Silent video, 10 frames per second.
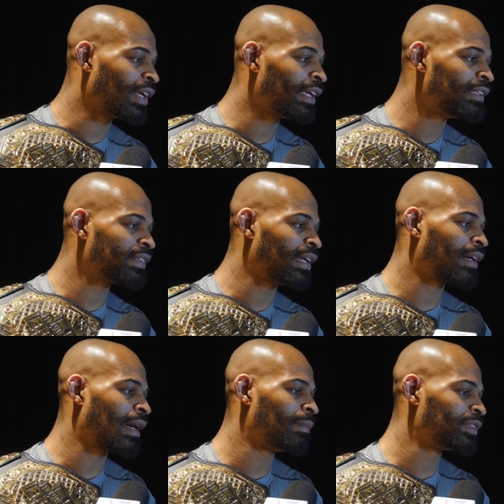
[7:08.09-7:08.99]
yeah, he's an
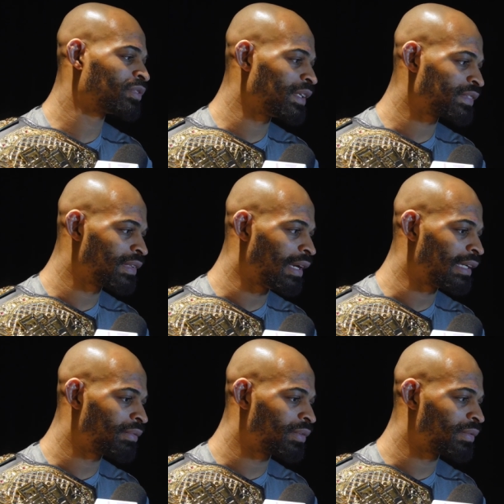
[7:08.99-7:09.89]
accomplished wrestler. I
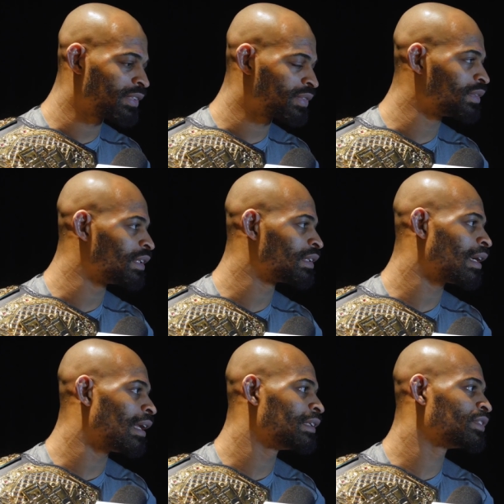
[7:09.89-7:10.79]
never wrestled in
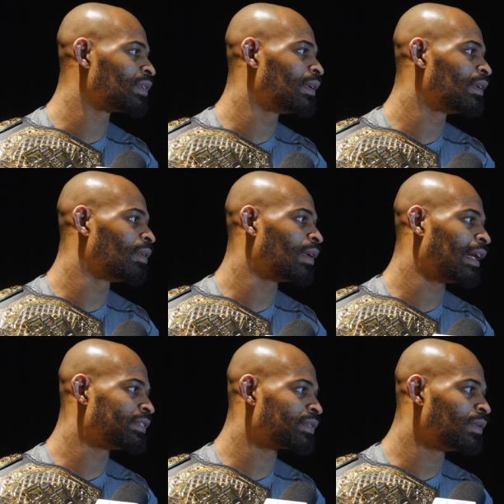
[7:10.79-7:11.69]
college or, or
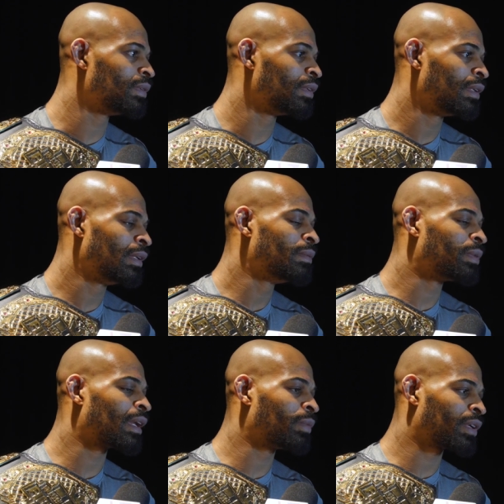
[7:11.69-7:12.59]
high school,
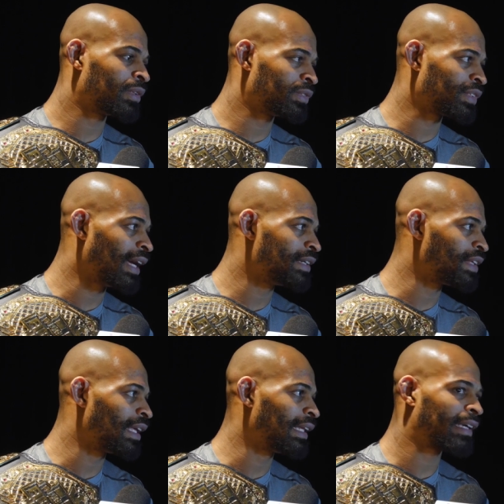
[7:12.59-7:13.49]
but I'm one of those guys
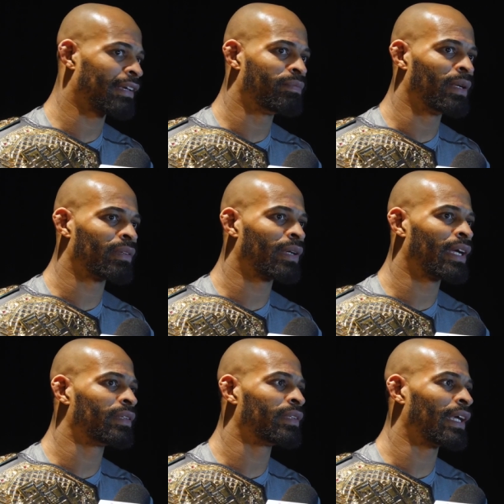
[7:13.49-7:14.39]
that like have been
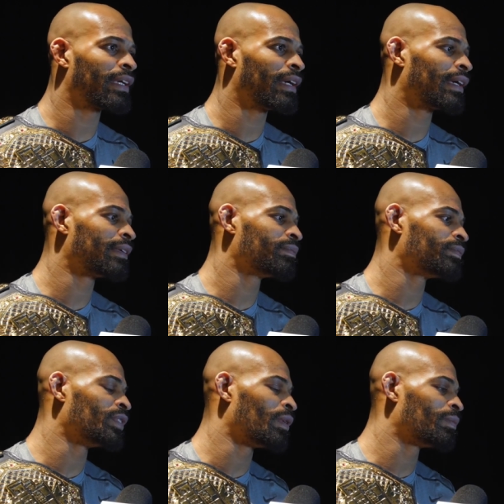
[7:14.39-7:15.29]
around like uh,
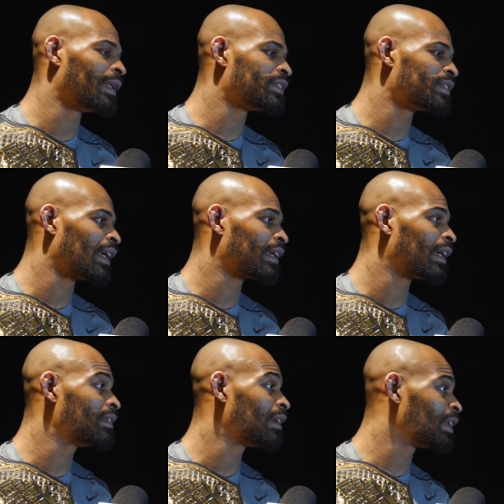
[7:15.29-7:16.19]
you know places like
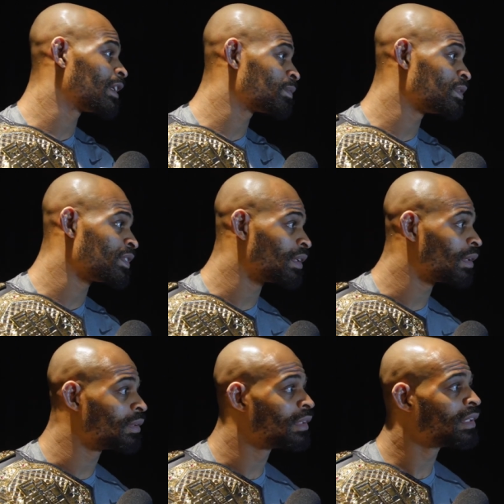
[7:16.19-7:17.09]
uh, David Esposito.